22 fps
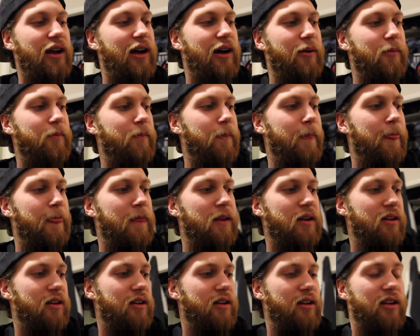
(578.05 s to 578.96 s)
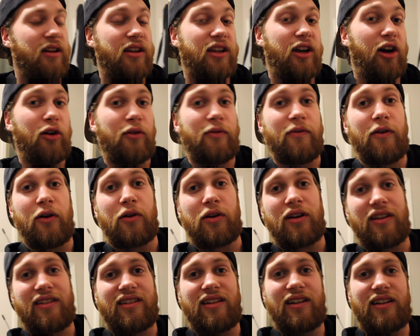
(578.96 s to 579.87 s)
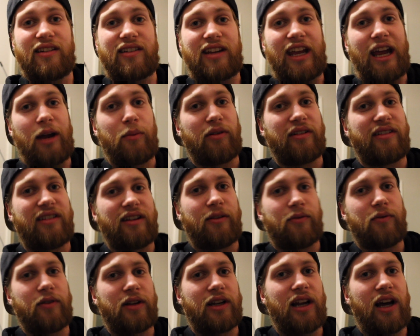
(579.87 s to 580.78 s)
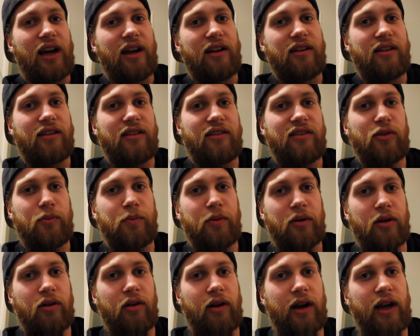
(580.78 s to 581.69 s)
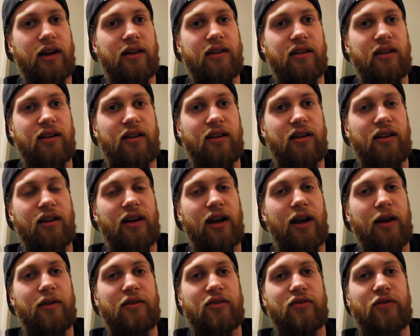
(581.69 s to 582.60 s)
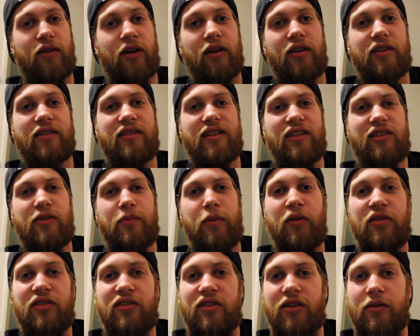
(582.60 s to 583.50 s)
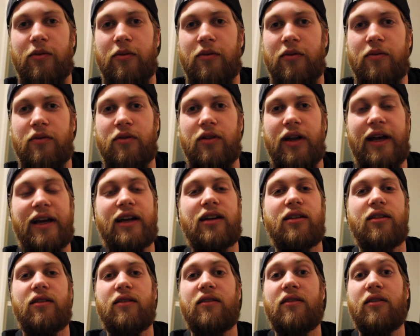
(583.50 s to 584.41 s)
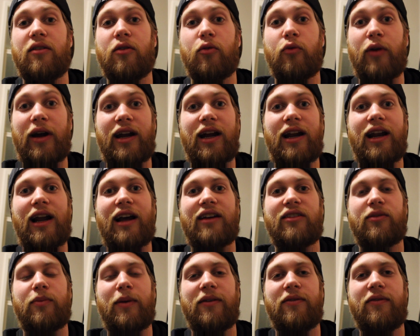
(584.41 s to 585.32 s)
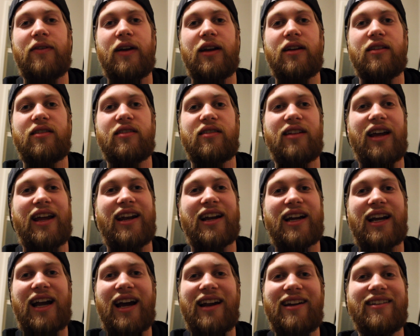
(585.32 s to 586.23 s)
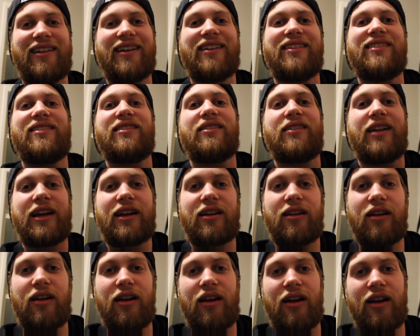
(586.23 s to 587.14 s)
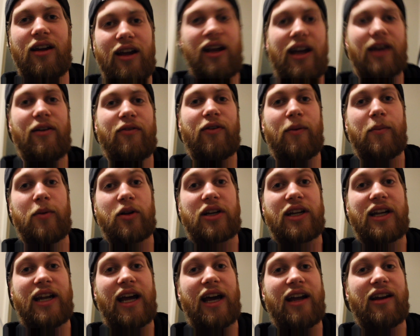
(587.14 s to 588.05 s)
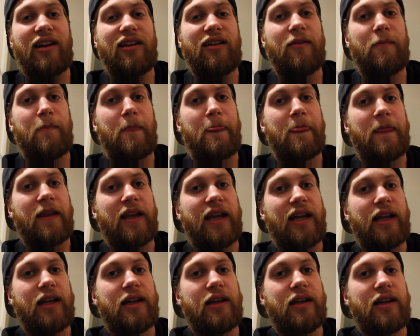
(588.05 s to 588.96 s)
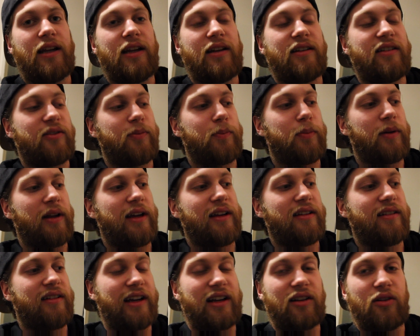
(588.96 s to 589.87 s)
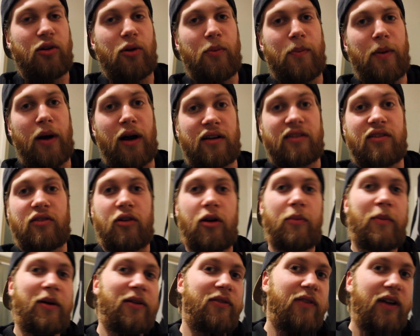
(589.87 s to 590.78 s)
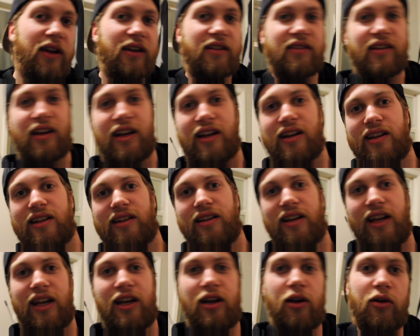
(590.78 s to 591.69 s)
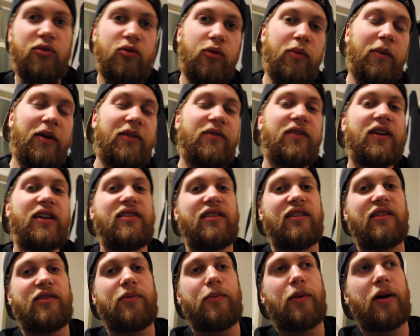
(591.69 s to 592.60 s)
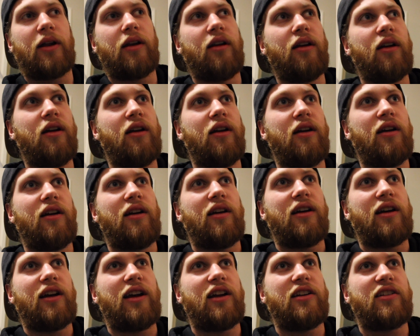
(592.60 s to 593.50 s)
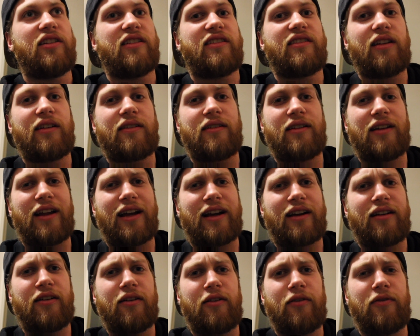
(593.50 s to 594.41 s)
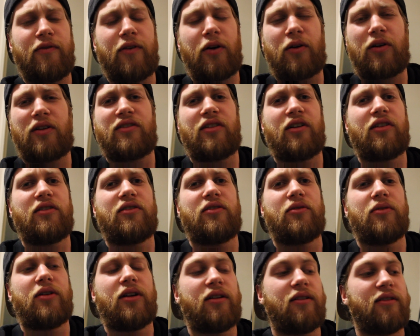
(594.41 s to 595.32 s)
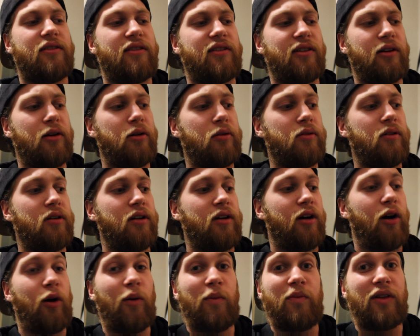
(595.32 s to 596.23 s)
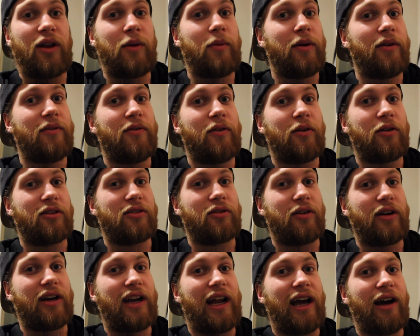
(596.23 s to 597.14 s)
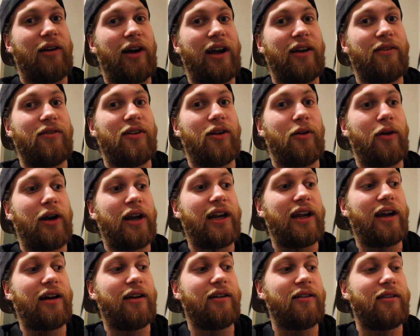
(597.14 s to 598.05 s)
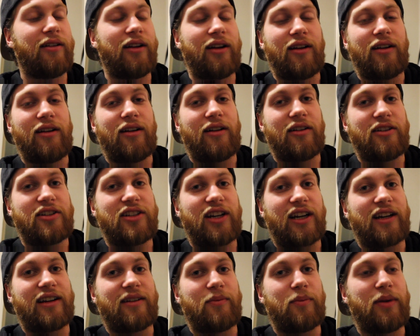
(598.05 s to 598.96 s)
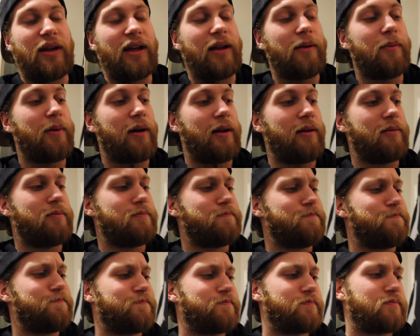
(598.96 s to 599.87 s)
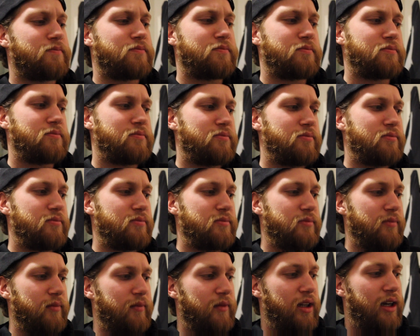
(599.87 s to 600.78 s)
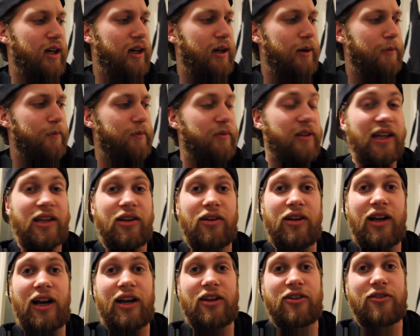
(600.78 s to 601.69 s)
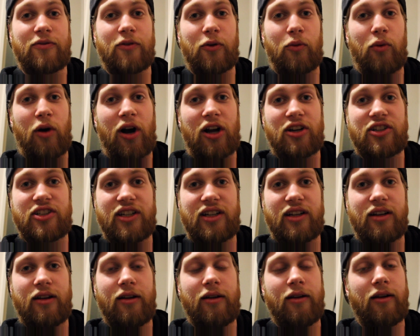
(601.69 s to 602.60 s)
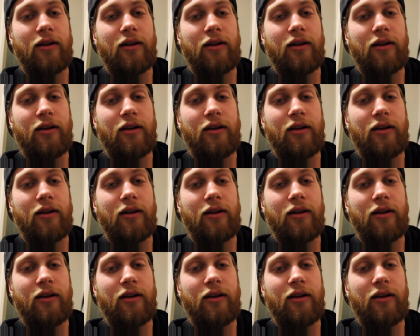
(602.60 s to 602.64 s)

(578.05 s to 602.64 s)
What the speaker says: The autofocus in this camera is definitely not super great, as far as it's supposed to like recognize my face, and it kind of does. Like if I'm looking at it, it displays like a little box around my face, and it knows where my face is, but it just doesn't like focus onto it. So hopefully I'm in focus right now. I have no idea. Check in a bit, but Thank you guys for watching.